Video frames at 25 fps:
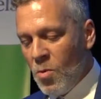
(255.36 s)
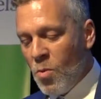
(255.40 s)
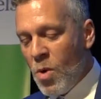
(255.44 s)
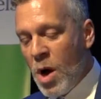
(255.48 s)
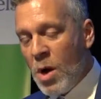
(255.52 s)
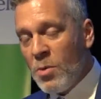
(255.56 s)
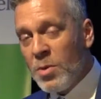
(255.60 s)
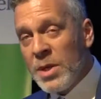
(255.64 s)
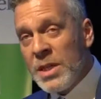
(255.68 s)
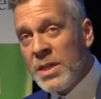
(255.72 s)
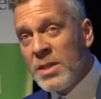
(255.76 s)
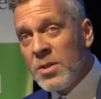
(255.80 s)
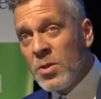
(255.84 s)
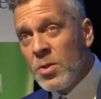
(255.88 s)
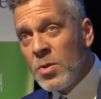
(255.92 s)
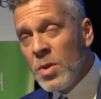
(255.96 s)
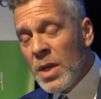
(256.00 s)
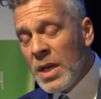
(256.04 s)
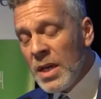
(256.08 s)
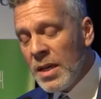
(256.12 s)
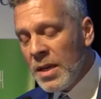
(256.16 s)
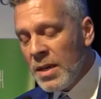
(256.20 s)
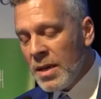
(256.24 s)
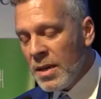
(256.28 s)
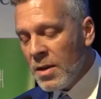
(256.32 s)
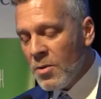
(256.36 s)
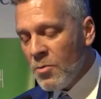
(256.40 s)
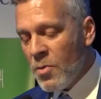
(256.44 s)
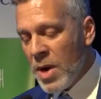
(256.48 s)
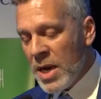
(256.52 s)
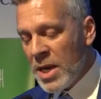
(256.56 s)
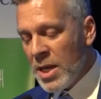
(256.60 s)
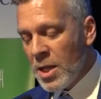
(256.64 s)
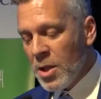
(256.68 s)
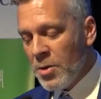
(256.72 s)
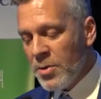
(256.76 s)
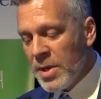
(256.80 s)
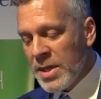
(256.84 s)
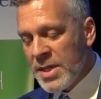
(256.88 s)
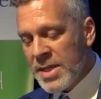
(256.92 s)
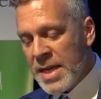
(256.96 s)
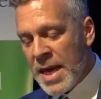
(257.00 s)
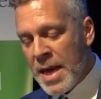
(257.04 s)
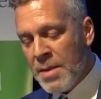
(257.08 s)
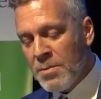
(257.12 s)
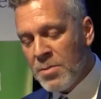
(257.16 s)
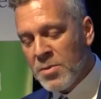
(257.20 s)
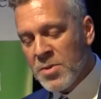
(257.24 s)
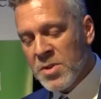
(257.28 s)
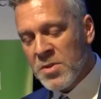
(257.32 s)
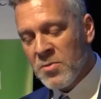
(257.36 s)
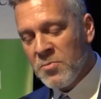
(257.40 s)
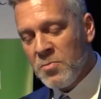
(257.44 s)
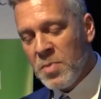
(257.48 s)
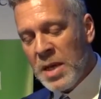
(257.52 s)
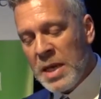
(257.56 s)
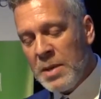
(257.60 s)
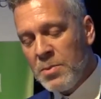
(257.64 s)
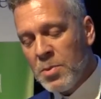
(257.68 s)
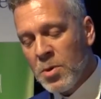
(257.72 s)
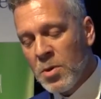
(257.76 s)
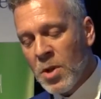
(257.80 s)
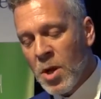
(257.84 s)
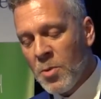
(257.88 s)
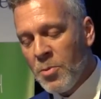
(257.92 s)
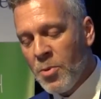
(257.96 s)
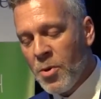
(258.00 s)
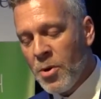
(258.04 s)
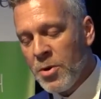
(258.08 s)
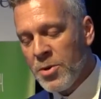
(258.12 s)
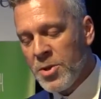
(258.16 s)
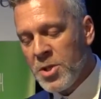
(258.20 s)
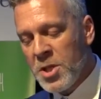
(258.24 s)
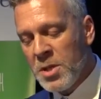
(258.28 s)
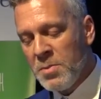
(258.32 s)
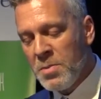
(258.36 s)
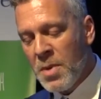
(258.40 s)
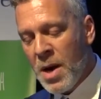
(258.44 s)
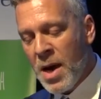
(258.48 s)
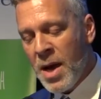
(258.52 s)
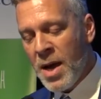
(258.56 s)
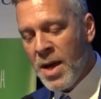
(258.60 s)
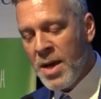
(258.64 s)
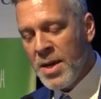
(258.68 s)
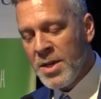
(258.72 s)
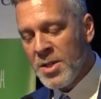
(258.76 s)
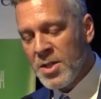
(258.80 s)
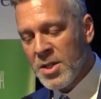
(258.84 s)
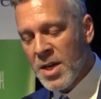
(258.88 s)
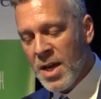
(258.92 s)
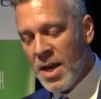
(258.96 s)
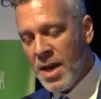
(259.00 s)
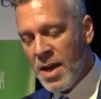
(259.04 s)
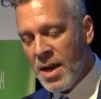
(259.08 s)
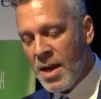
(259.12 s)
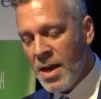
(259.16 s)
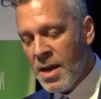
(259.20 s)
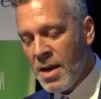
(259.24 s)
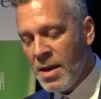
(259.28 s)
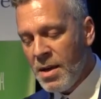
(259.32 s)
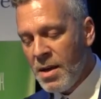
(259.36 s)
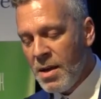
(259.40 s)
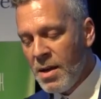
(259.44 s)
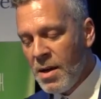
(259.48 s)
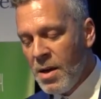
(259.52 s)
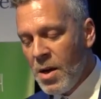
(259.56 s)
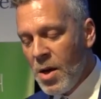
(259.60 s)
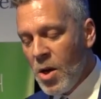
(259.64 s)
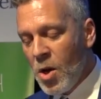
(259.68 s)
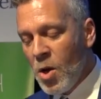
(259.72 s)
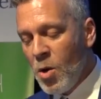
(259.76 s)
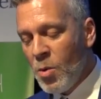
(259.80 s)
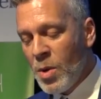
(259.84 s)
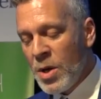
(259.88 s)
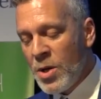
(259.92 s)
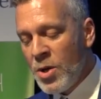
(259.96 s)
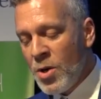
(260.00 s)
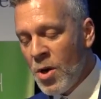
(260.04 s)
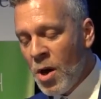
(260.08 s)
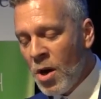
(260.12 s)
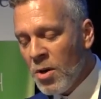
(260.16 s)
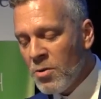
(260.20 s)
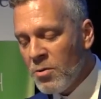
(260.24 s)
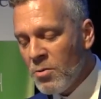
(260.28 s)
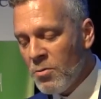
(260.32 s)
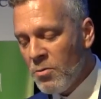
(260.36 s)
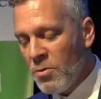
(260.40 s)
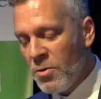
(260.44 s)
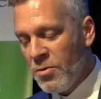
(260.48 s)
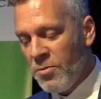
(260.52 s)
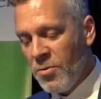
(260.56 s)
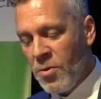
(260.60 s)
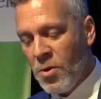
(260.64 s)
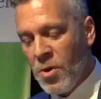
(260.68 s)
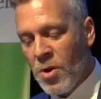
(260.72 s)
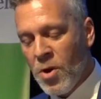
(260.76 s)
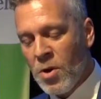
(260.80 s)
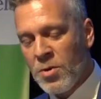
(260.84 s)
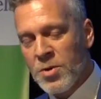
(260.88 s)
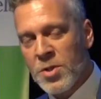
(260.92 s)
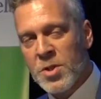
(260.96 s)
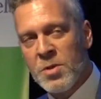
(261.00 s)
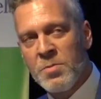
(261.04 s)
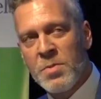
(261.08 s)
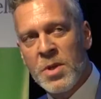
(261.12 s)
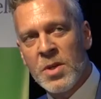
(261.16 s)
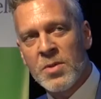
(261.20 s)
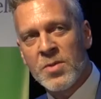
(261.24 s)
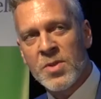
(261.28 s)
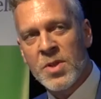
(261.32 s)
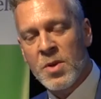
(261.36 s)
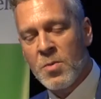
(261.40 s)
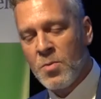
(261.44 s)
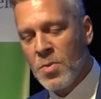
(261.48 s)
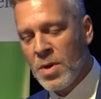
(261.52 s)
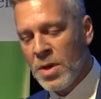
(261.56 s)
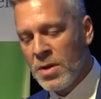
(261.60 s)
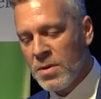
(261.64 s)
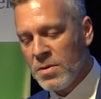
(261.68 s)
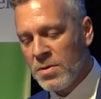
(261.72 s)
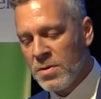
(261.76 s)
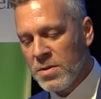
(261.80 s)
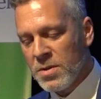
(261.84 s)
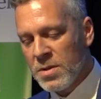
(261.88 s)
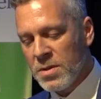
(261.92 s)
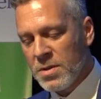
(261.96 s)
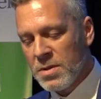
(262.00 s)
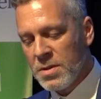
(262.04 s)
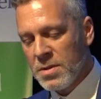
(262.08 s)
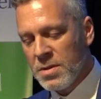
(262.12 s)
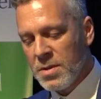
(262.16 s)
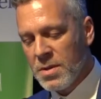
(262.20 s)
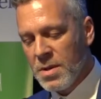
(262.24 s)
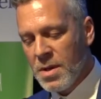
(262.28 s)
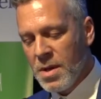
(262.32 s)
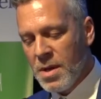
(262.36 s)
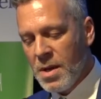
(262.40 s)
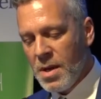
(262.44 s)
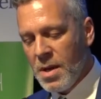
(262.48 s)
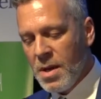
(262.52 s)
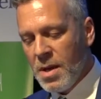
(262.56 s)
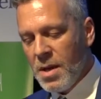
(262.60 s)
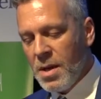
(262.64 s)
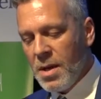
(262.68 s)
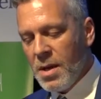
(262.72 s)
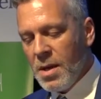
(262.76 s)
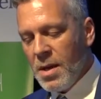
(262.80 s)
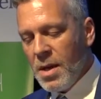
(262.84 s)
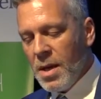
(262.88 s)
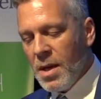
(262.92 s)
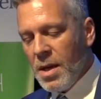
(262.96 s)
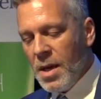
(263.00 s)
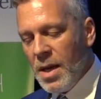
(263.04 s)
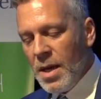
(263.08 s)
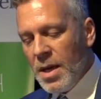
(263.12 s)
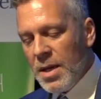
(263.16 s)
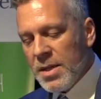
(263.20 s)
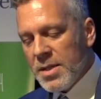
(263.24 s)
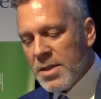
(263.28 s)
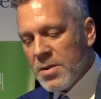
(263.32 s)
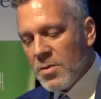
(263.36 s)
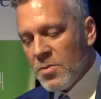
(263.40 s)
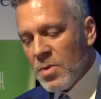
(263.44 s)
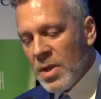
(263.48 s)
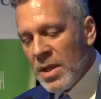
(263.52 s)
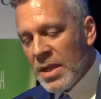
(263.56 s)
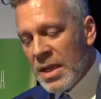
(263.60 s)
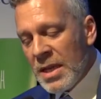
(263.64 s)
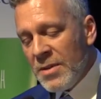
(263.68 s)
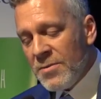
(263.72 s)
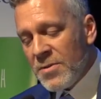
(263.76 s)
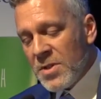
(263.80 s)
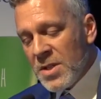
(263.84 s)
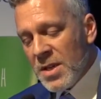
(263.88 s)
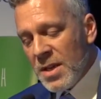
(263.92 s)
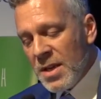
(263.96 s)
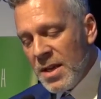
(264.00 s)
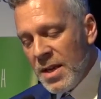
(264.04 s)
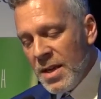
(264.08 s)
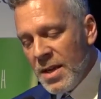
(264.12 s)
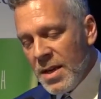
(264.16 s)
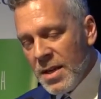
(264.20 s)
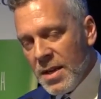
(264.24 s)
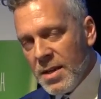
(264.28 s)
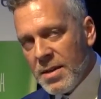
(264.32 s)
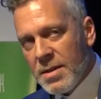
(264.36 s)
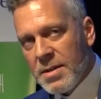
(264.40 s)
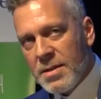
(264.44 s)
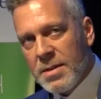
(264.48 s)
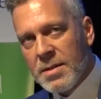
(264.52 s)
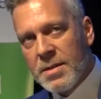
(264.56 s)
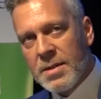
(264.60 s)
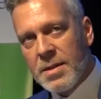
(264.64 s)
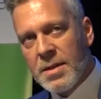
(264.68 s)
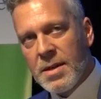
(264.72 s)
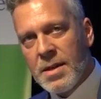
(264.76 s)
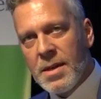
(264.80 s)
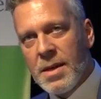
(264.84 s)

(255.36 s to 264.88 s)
While we do hear regular examples of people approaching my aged care who are not referred onto Meals on Wheels, it's a relief to hear